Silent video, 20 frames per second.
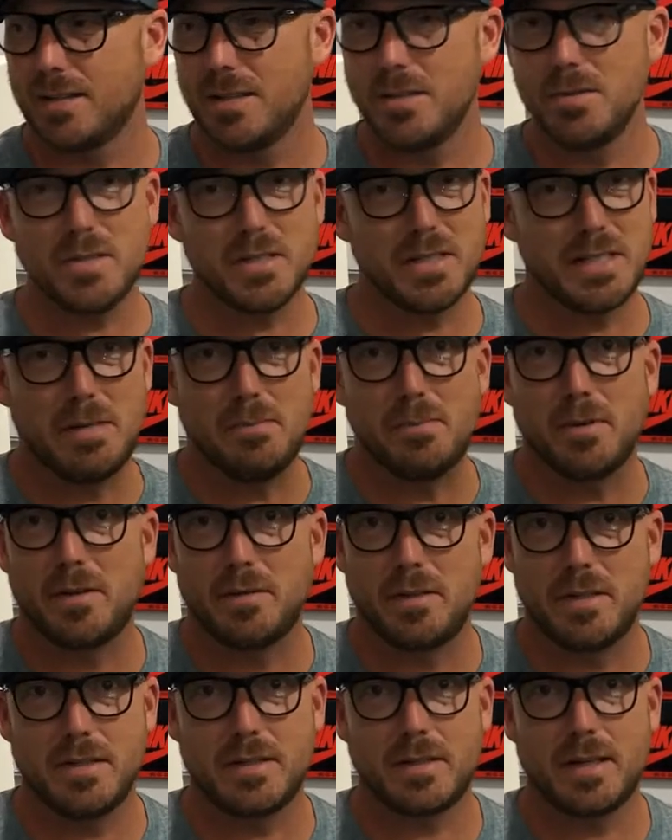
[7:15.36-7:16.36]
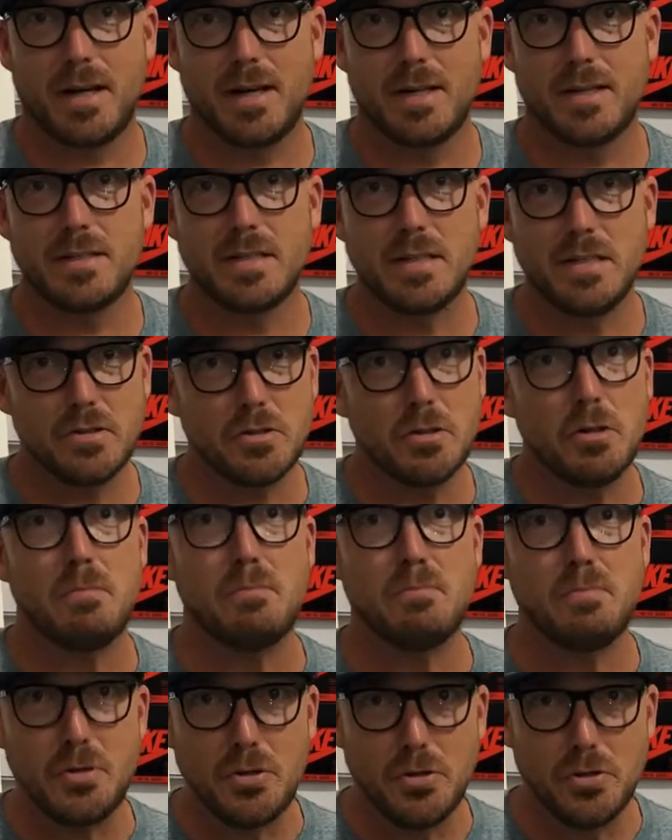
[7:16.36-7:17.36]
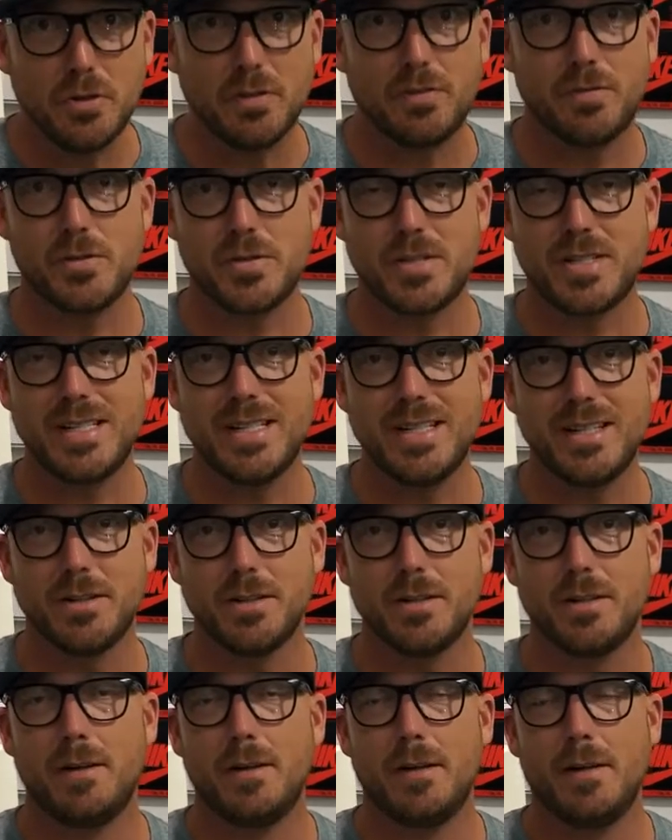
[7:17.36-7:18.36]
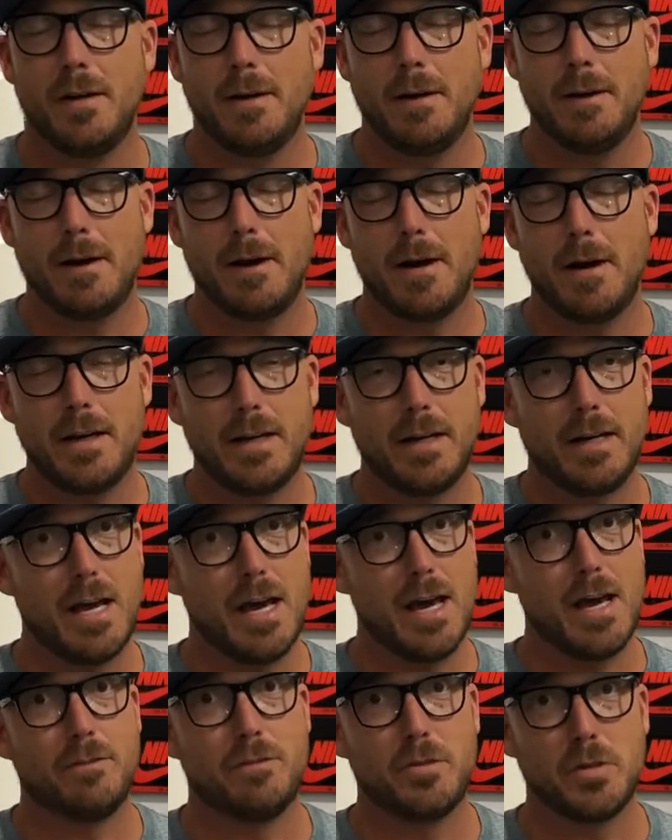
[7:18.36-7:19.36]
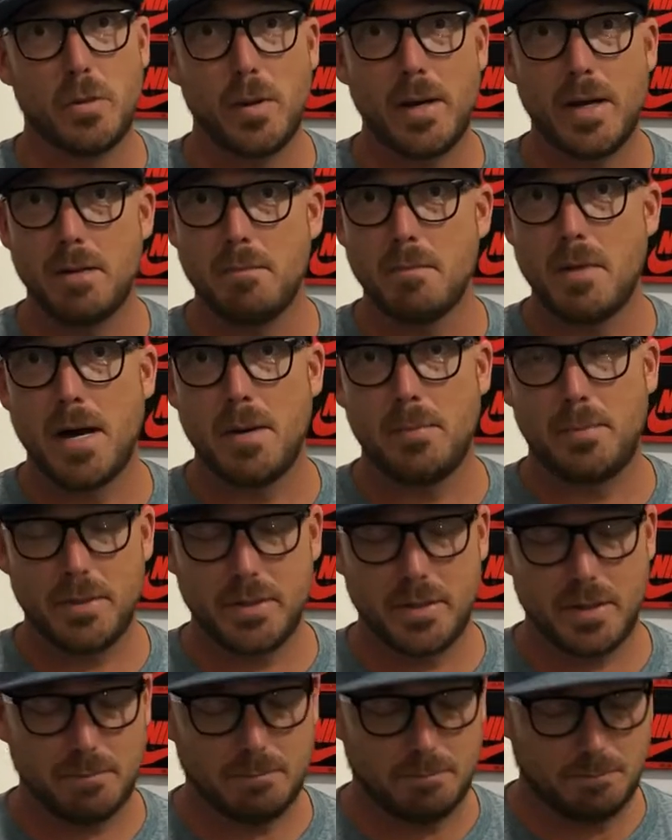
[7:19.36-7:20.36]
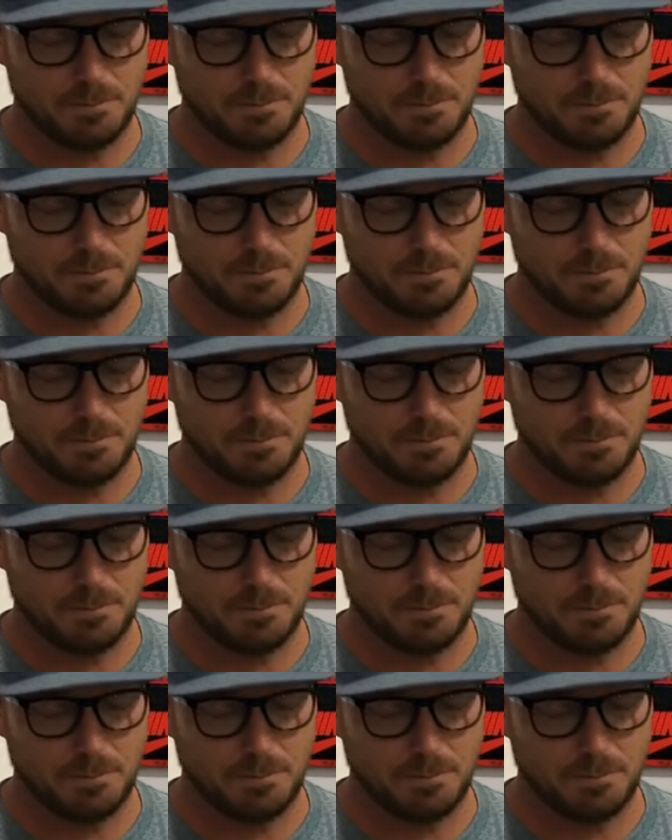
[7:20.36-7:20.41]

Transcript: Don't sleep on these guys. These are a beautiful sneaker in every way, in my opinion.